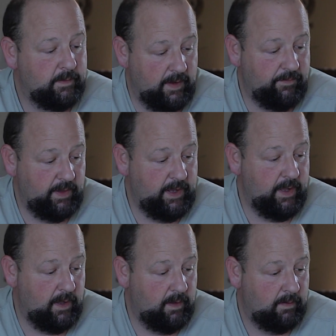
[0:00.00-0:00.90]
definitely
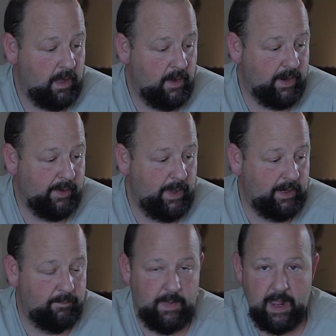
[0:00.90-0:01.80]
I
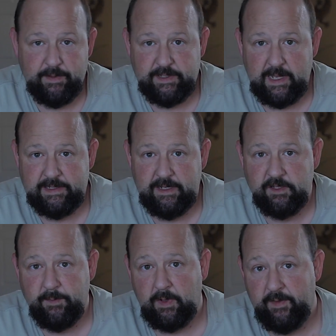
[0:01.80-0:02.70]
recommend them. Amazon
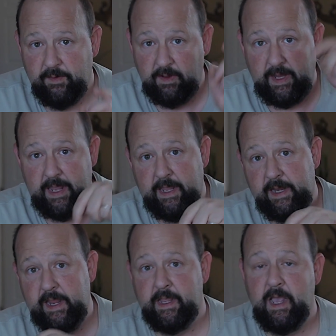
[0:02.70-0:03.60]
sells them. I'll leave a link
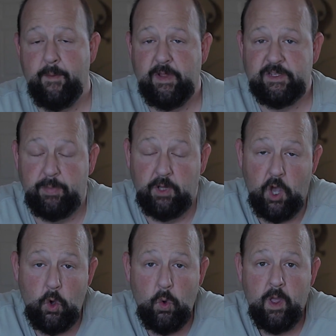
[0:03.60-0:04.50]
in the comments
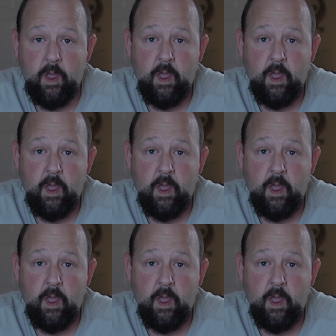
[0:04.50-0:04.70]
below.